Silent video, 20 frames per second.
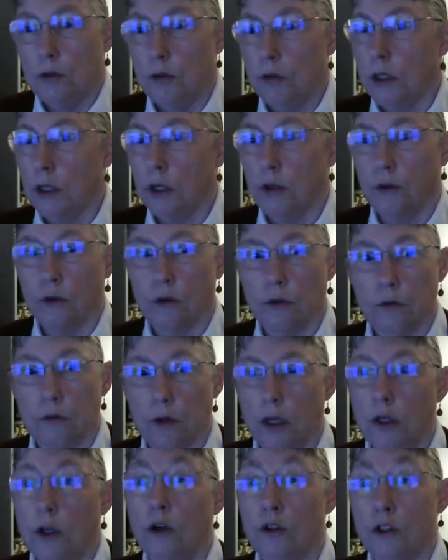maybe to you
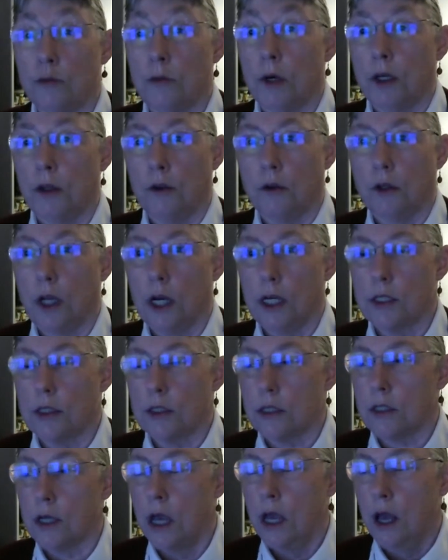and I know to
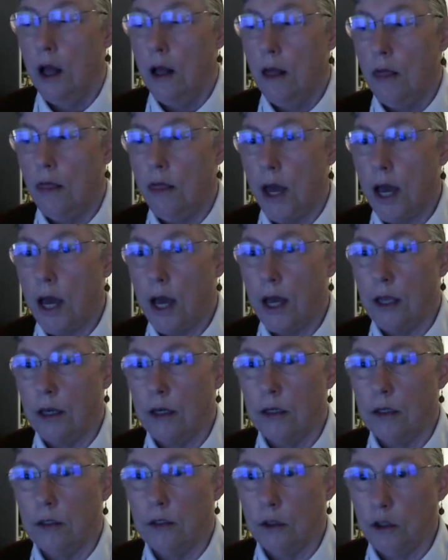my other classes,
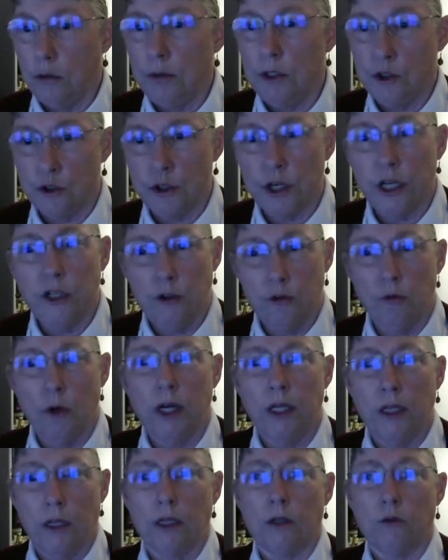that y'all have
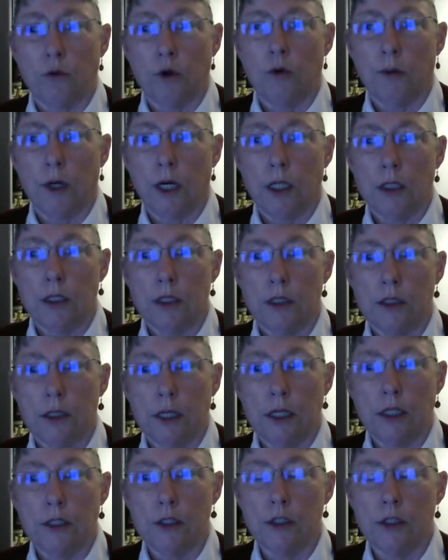been trained to write like
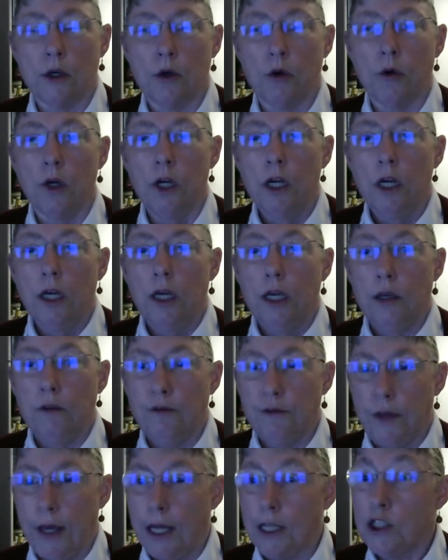robots. And
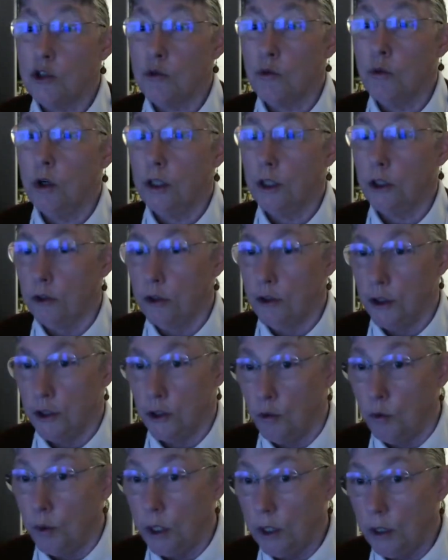so if that's
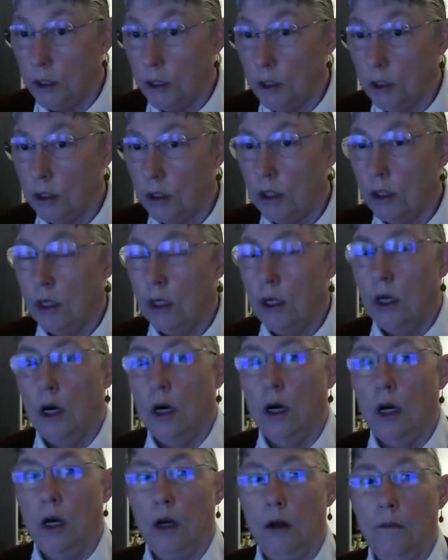what you're
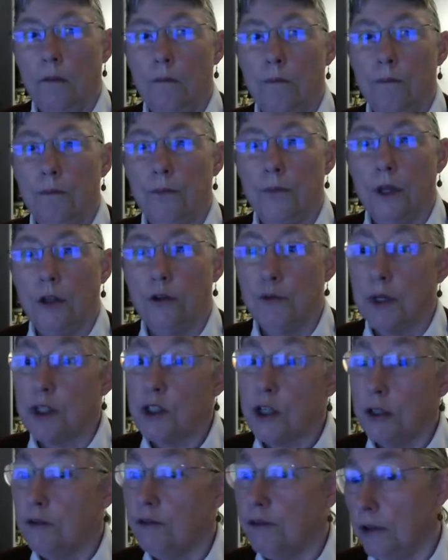doing,
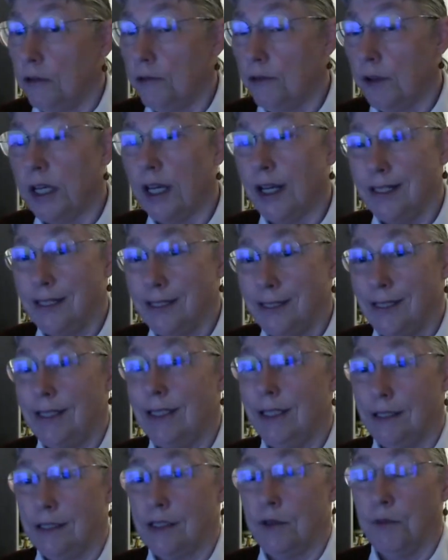especially if
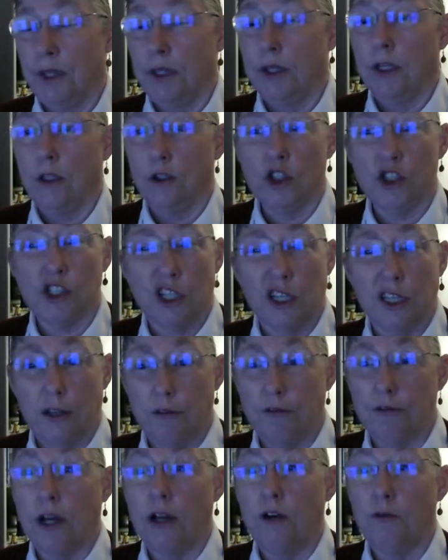like I see something
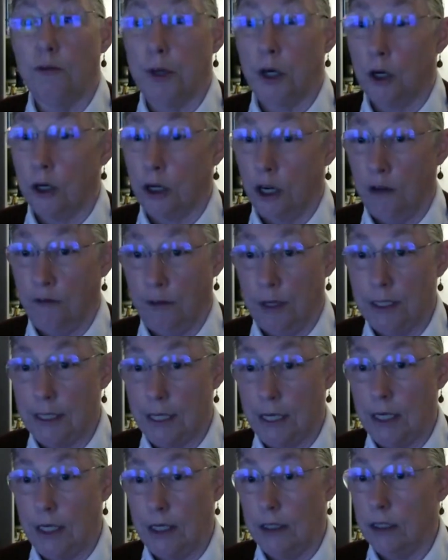that looks like a
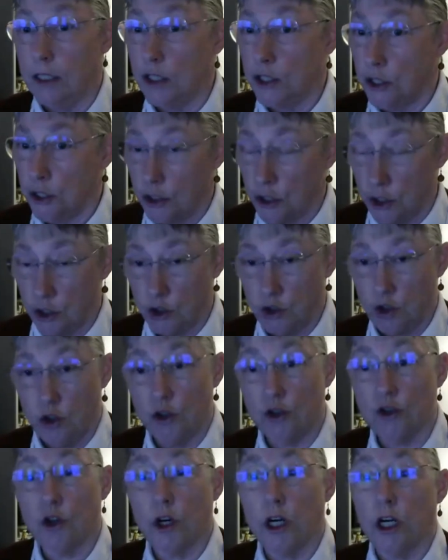5-paragraph essay and
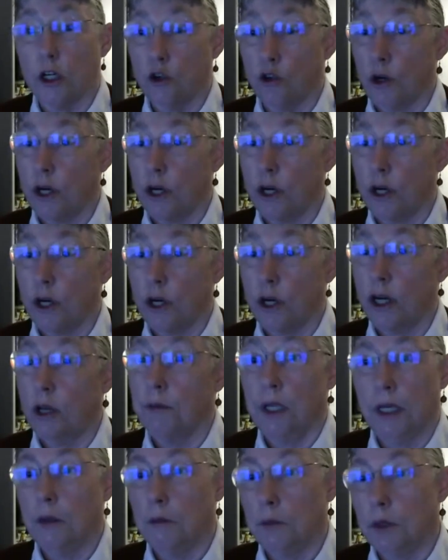it's just you're trying to
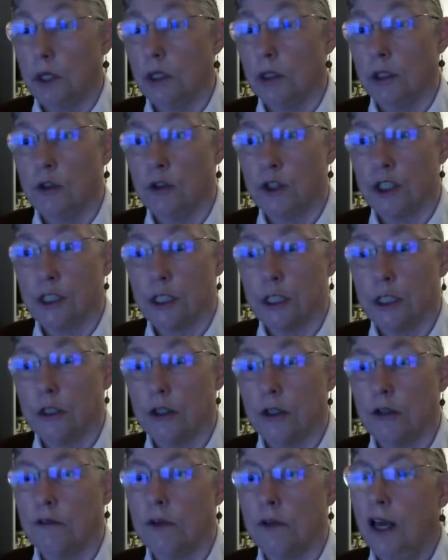and make it be a
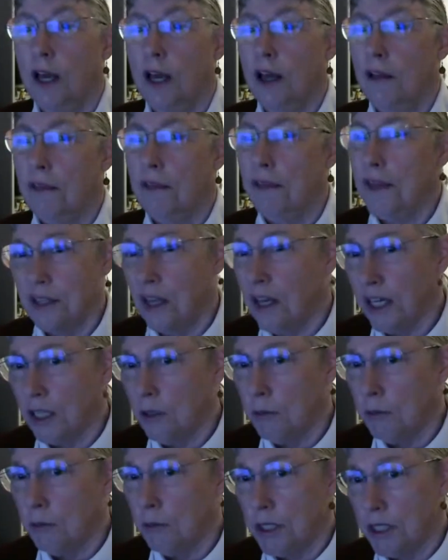literacy narrative,
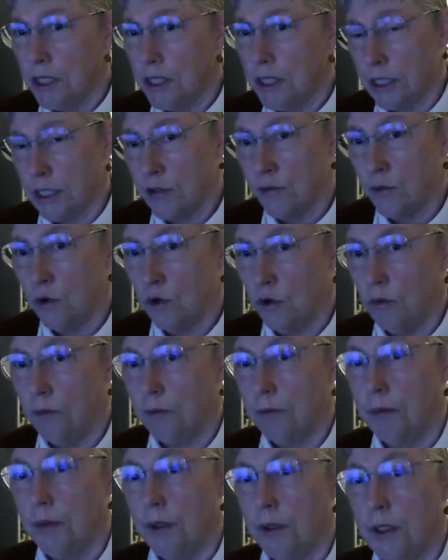that's not going to be
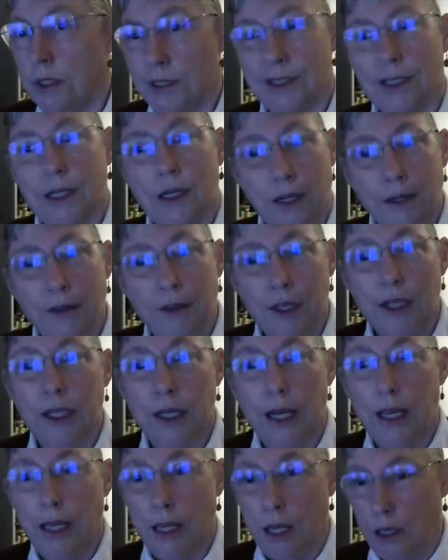successful. But it's
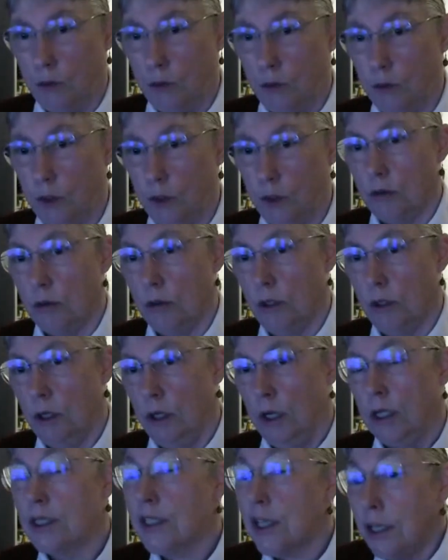the kind of thing an AI
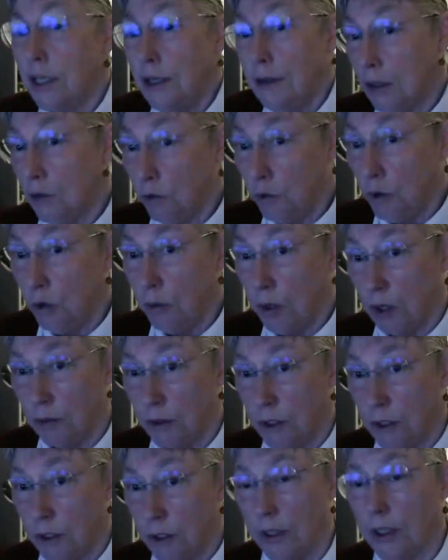would do. It's the kind of
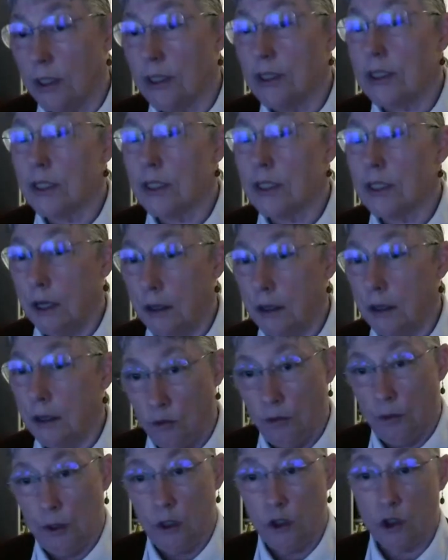thing a robot would do, and
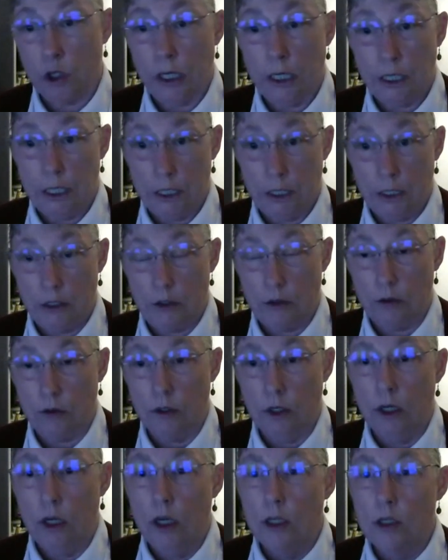it's the kind of thing you've been
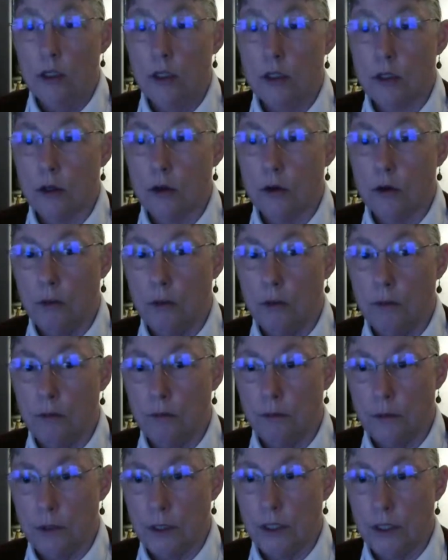trained to do.
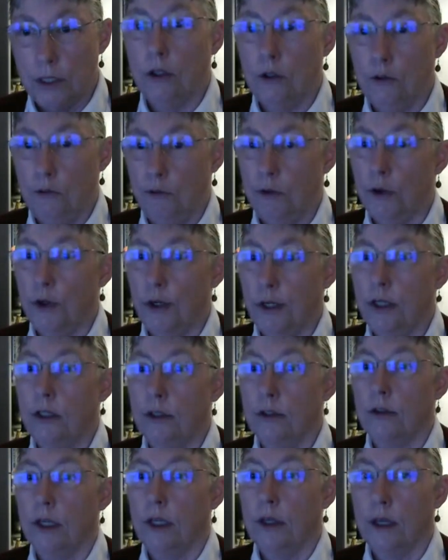So I'm telling
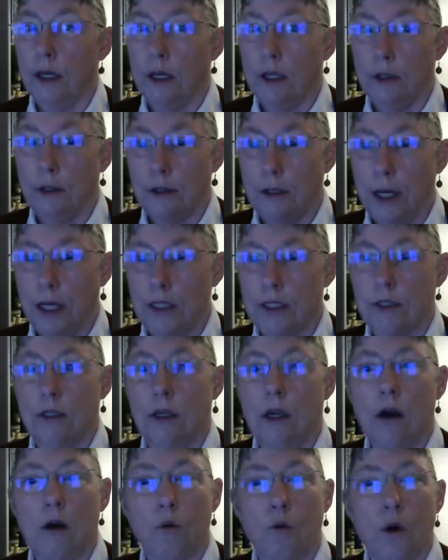you very clearly
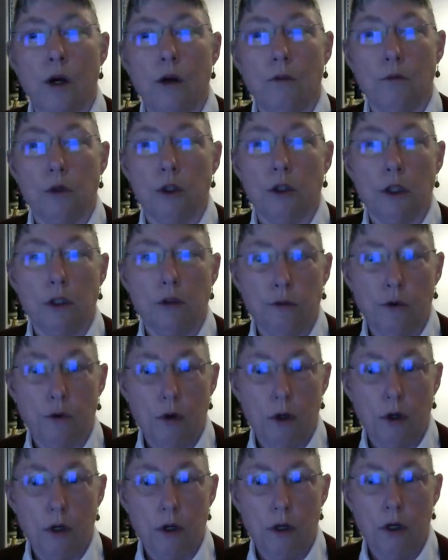that that's not what
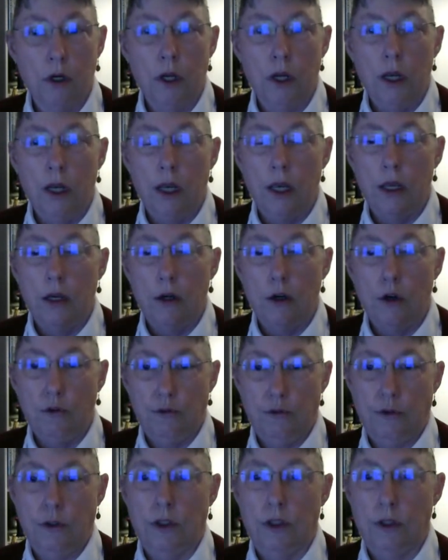I'm looking for,
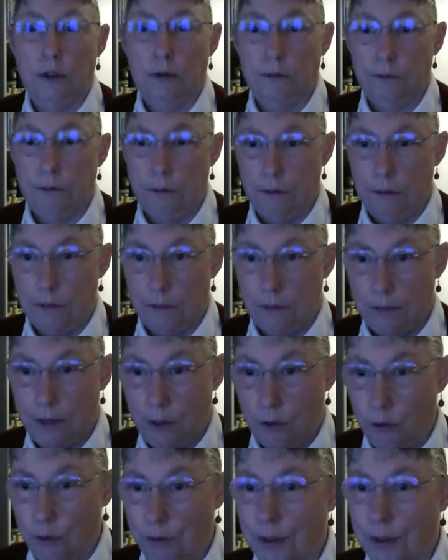and hopefully